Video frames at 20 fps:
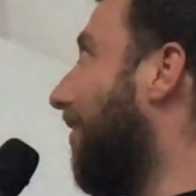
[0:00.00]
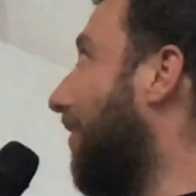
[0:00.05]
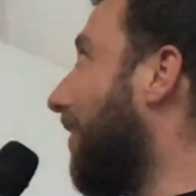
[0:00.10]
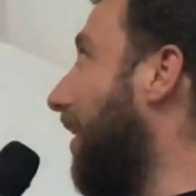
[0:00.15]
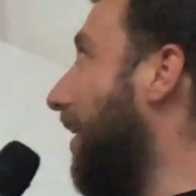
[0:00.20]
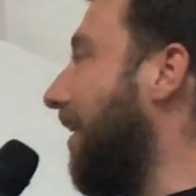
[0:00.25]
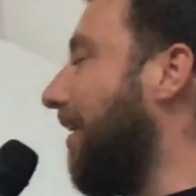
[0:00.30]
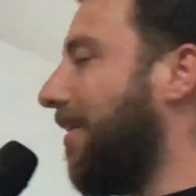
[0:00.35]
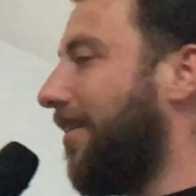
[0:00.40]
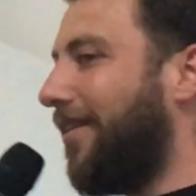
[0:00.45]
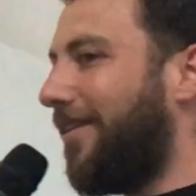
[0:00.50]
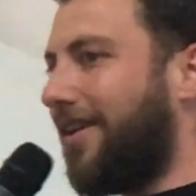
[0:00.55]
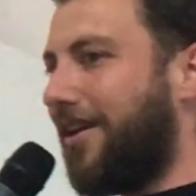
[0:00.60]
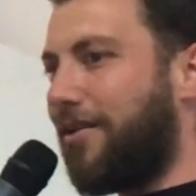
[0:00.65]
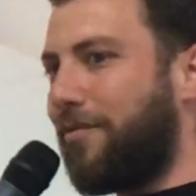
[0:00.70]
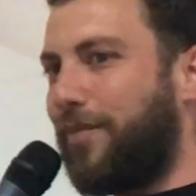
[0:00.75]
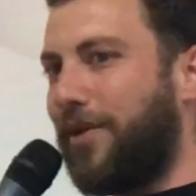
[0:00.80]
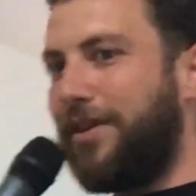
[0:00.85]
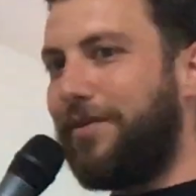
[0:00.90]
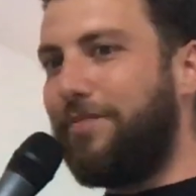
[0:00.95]
Okay,
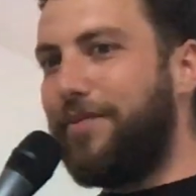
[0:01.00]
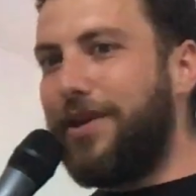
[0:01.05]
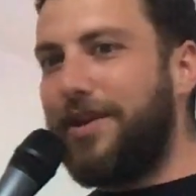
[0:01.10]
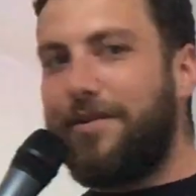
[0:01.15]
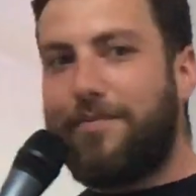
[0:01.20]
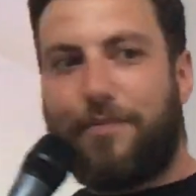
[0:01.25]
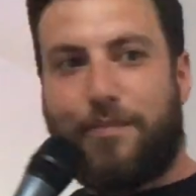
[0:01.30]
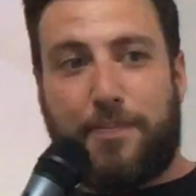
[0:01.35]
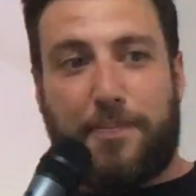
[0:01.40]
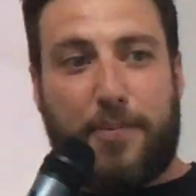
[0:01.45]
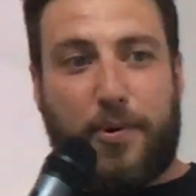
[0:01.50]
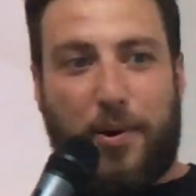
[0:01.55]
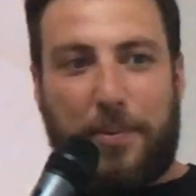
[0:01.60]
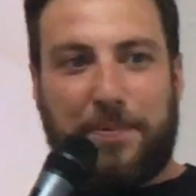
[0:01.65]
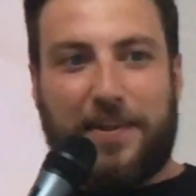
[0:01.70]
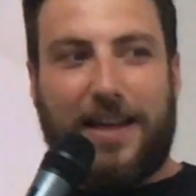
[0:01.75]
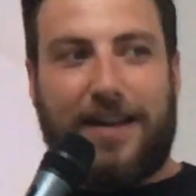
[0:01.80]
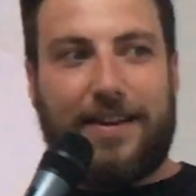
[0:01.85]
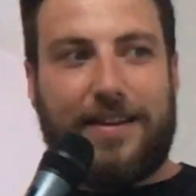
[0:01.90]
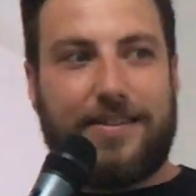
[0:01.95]
Airbnb,
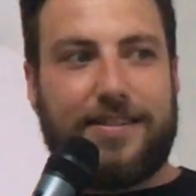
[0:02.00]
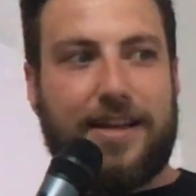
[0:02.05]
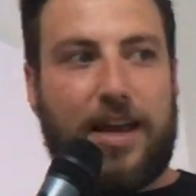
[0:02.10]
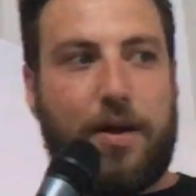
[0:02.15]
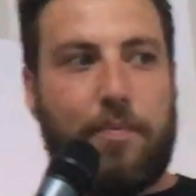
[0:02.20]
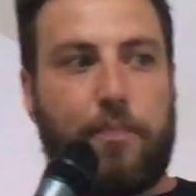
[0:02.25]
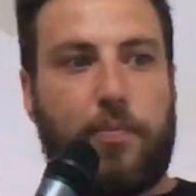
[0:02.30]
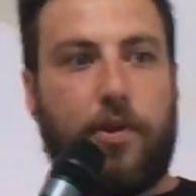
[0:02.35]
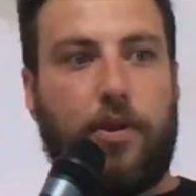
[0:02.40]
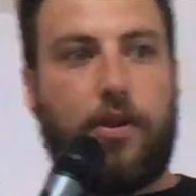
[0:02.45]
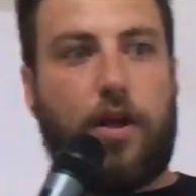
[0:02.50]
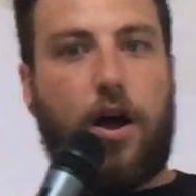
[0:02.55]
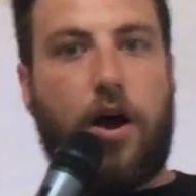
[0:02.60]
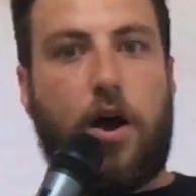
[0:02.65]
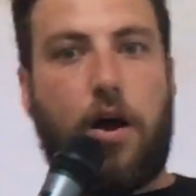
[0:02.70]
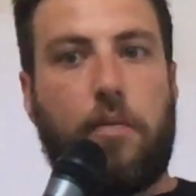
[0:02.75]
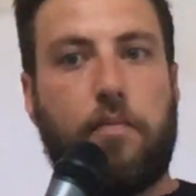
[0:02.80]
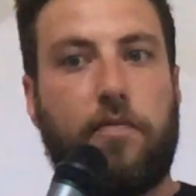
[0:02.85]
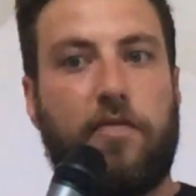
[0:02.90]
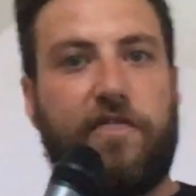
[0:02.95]
Proptech example,
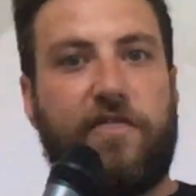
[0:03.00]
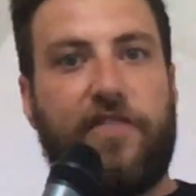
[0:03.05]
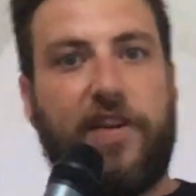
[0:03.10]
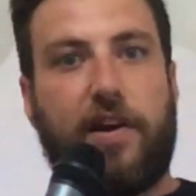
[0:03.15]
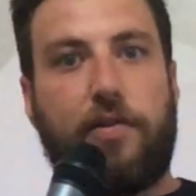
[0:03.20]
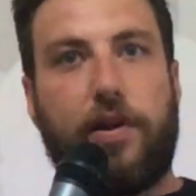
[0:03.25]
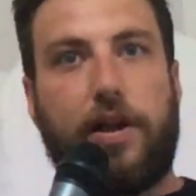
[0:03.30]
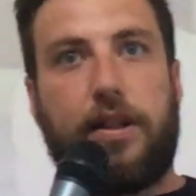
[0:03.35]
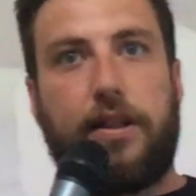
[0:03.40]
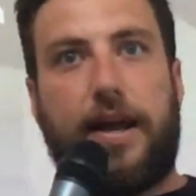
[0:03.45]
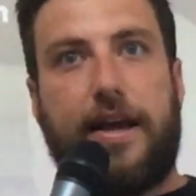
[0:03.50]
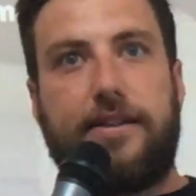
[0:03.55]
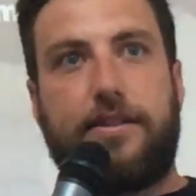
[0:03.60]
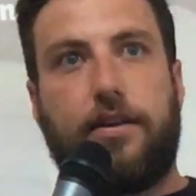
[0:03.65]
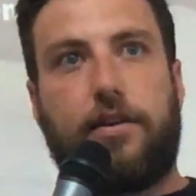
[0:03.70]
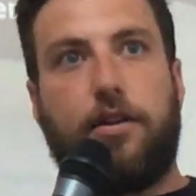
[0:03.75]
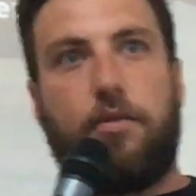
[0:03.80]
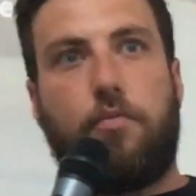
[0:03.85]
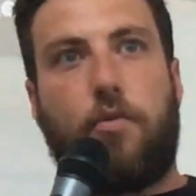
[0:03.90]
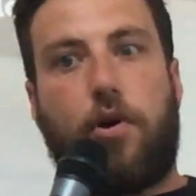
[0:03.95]
very
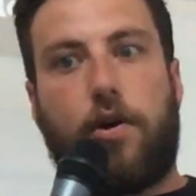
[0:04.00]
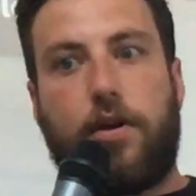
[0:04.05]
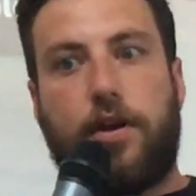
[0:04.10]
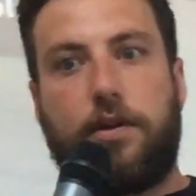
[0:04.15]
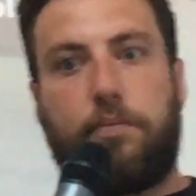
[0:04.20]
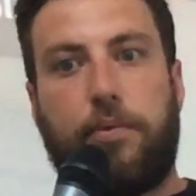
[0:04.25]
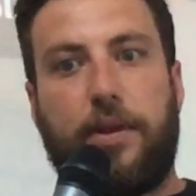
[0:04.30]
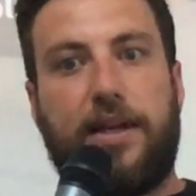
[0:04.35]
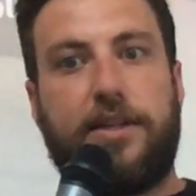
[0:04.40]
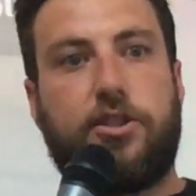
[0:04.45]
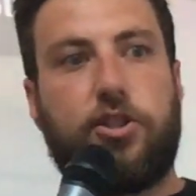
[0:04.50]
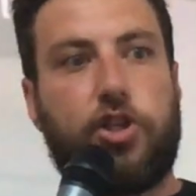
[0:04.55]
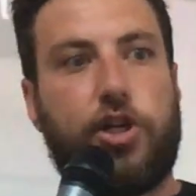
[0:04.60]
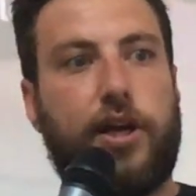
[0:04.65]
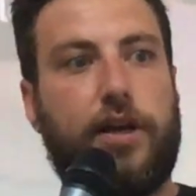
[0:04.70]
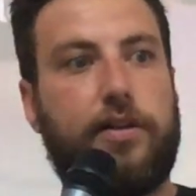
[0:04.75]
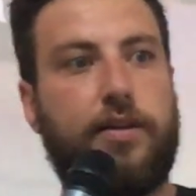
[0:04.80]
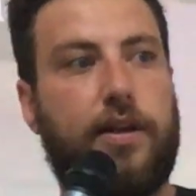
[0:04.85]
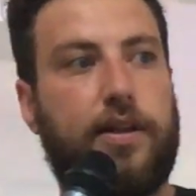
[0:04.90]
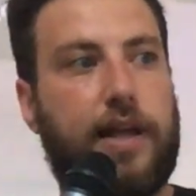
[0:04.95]
classical marketplace,
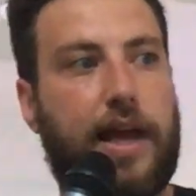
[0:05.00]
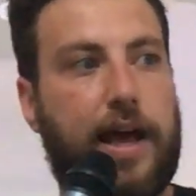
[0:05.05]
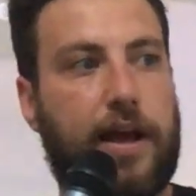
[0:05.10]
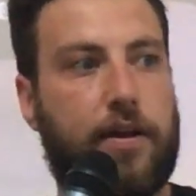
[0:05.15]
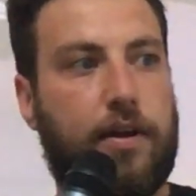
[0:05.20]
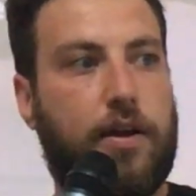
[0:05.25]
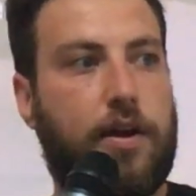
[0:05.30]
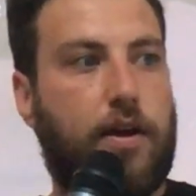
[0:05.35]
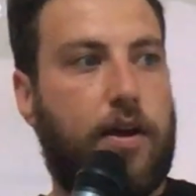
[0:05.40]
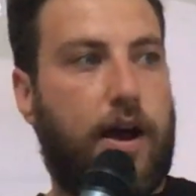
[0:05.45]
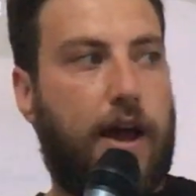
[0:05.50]
chicken and egg.